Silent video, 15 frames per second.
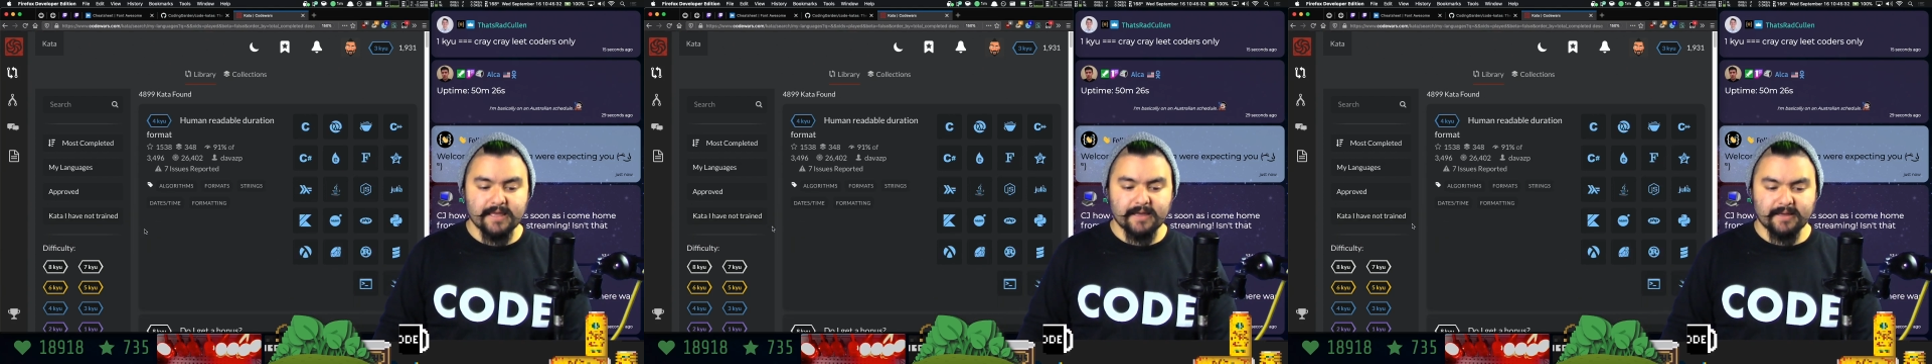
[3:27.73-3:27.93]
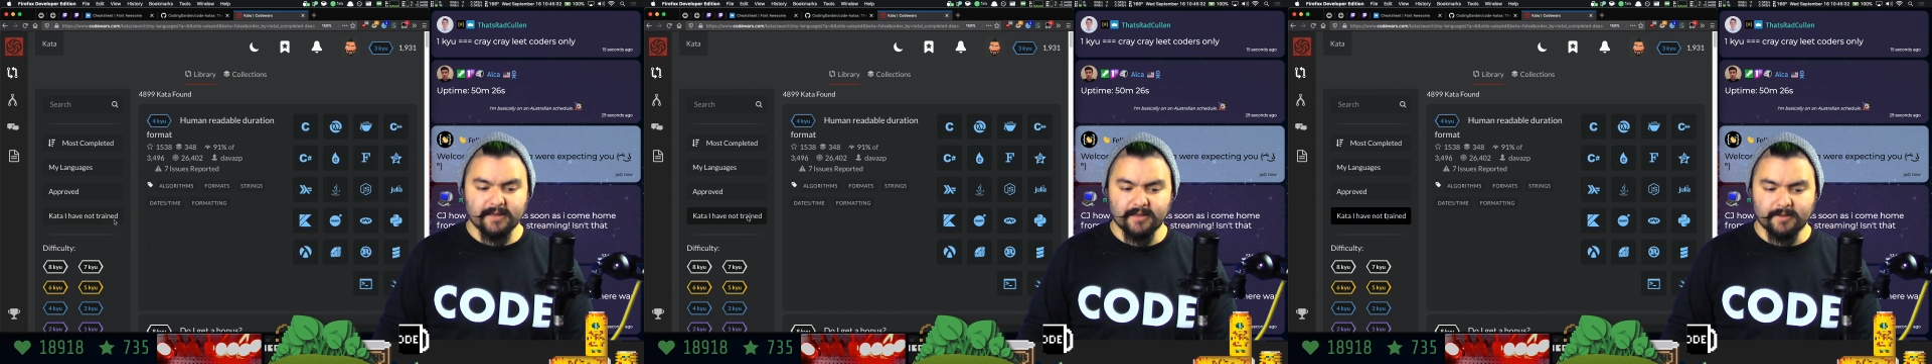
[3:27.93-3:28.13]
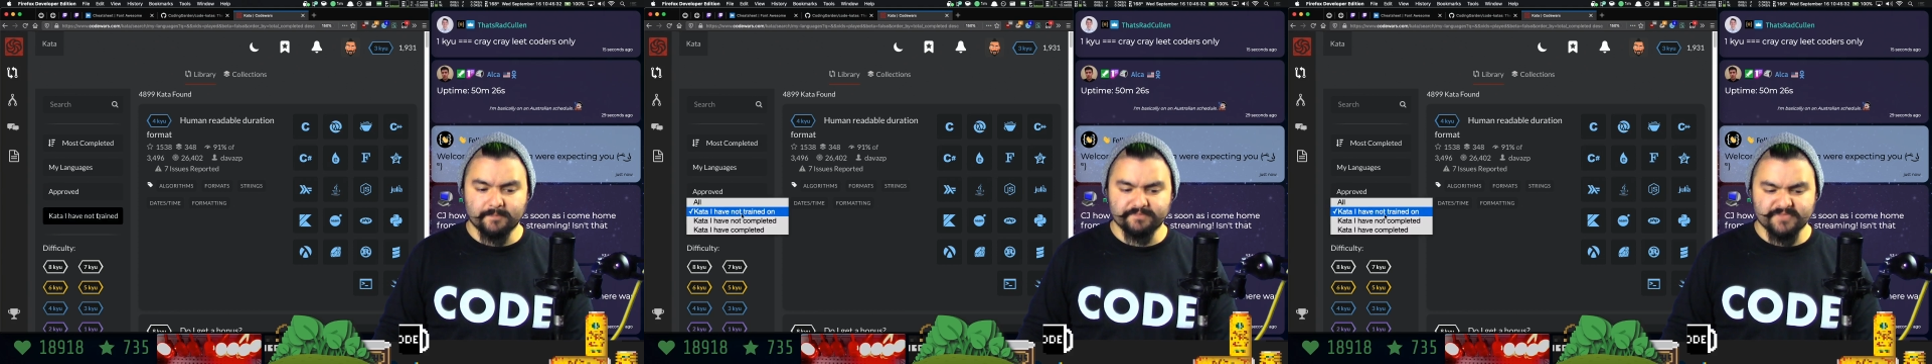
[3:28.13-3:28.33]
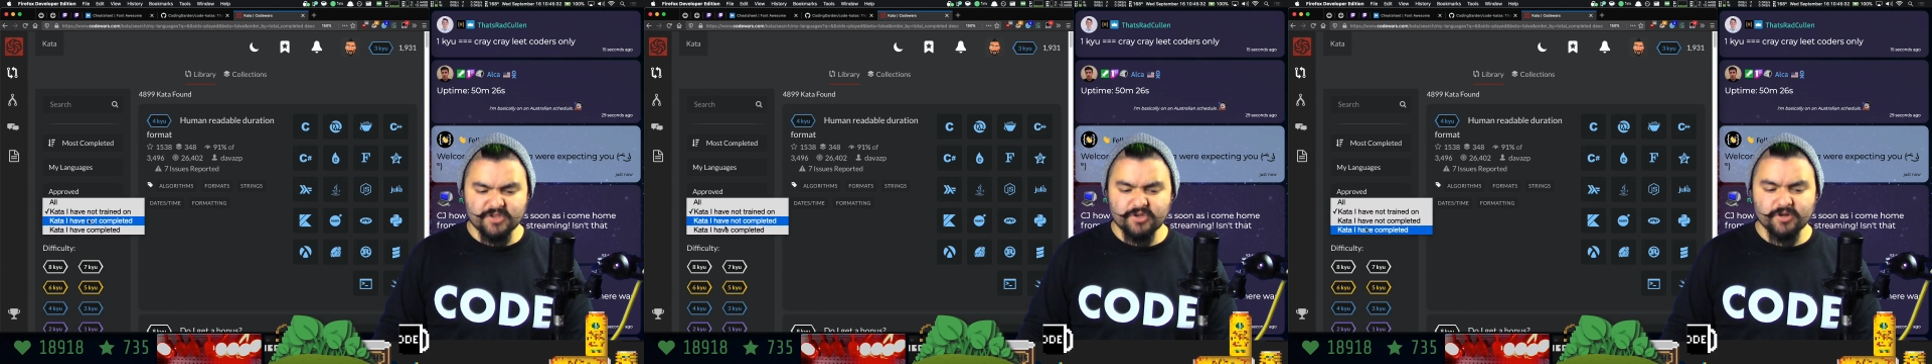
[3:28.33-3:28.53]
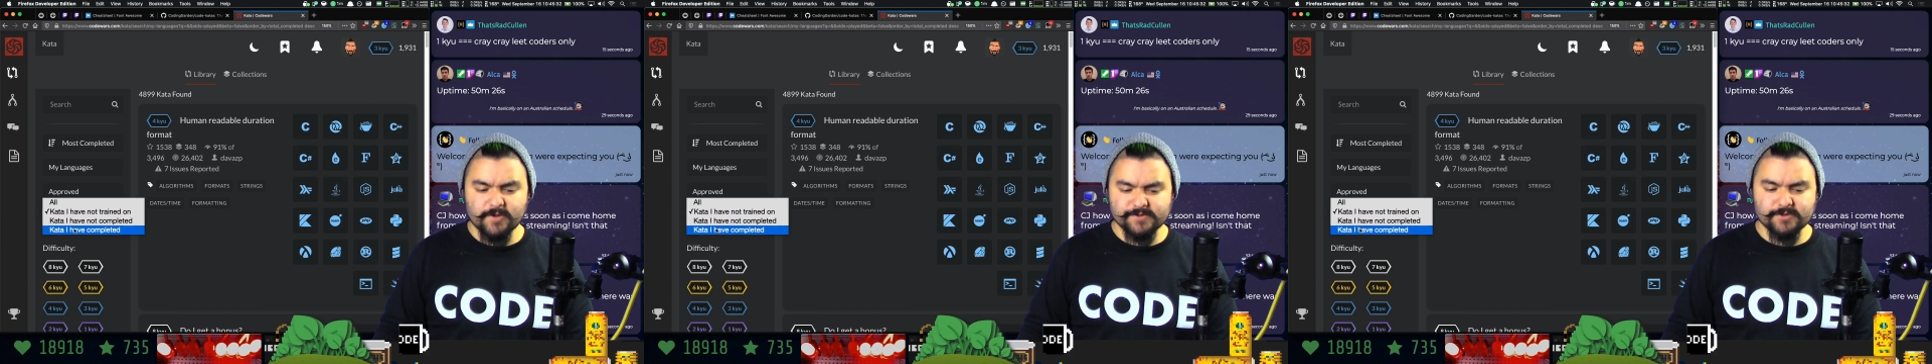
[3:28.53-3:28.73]
Um, you
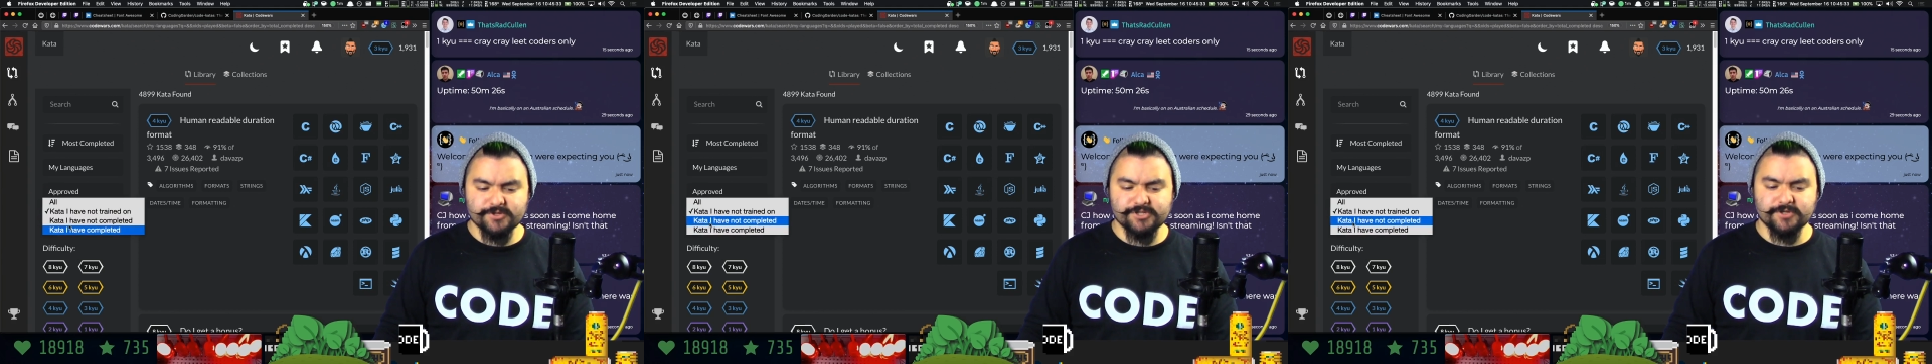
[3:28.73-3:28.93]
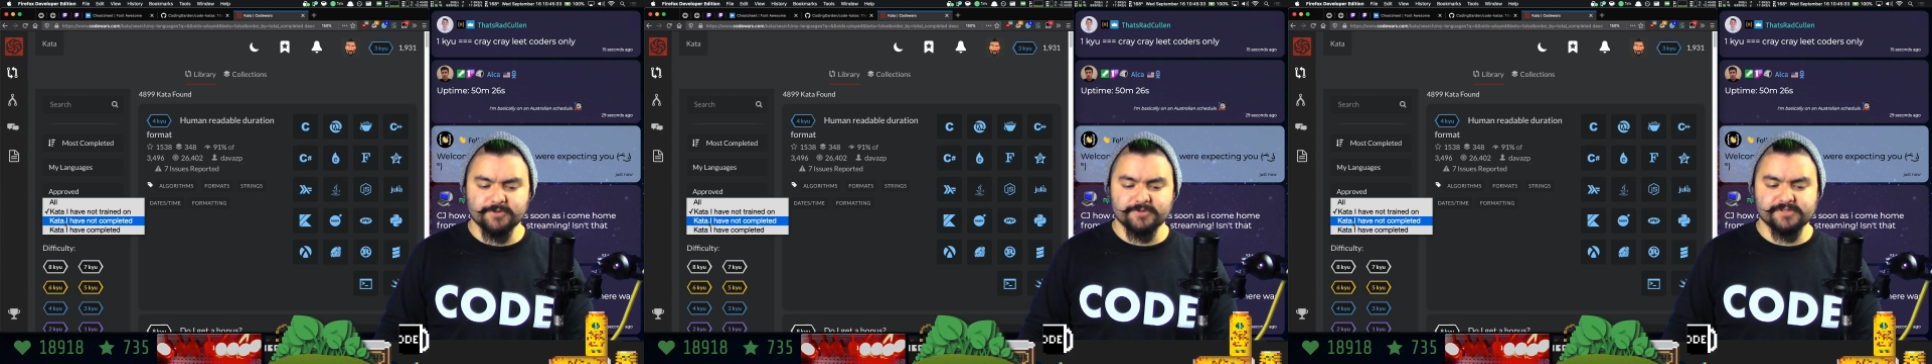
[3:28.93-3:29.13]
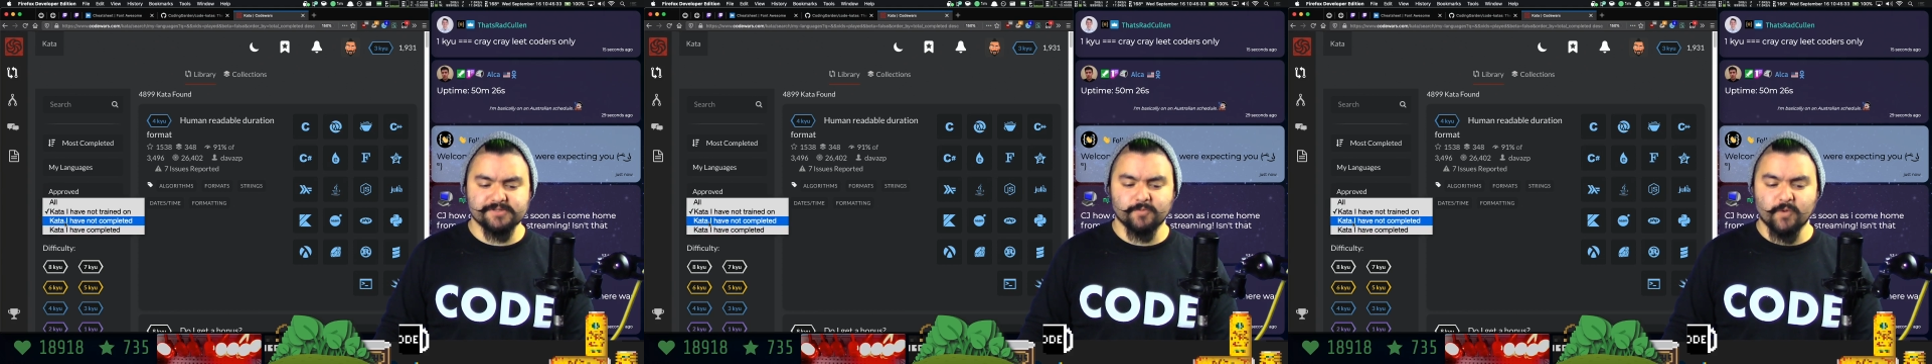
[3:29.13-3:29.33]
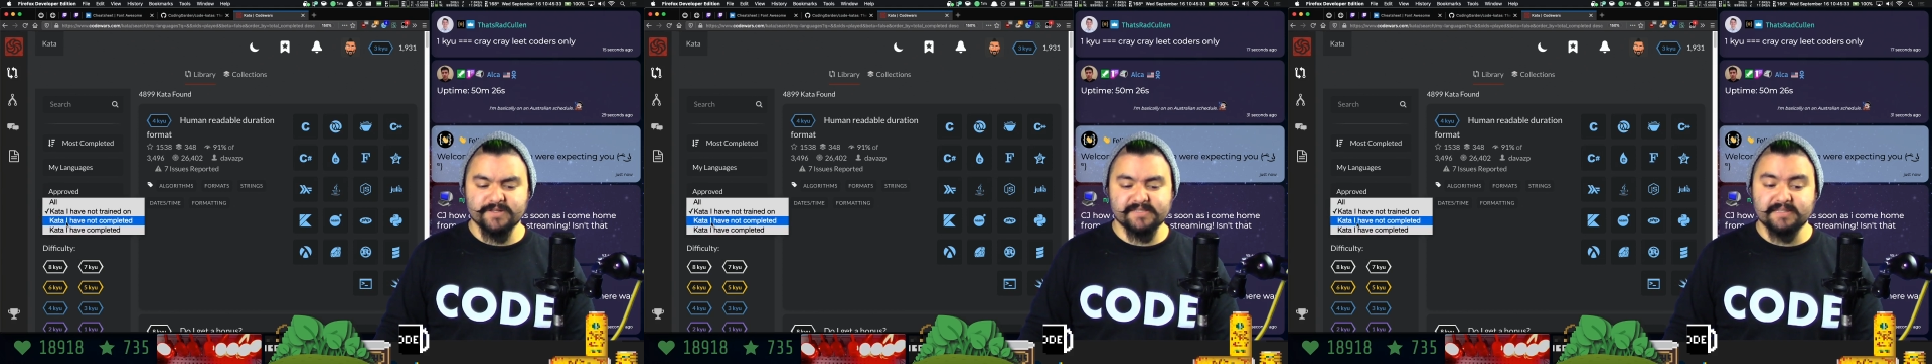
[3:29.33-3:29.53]
could also choose ones